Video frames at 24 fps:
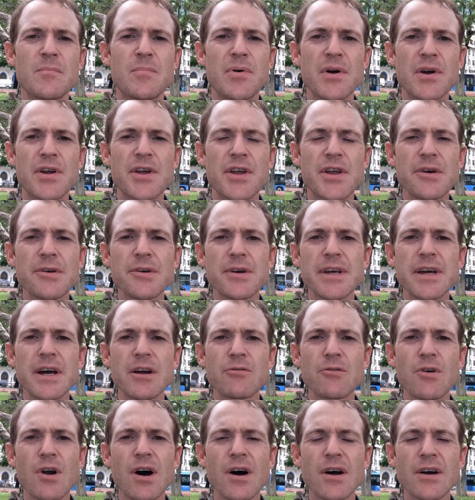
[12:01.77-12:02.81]

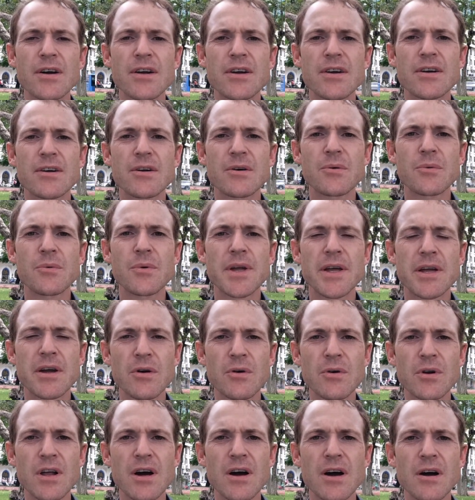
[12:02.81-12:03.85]
peculiar rock we
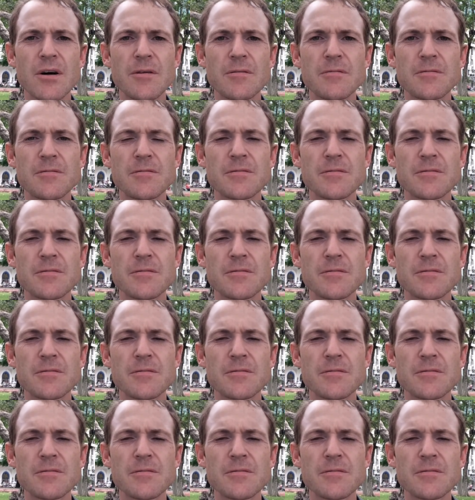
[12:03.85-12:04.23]
call Earth.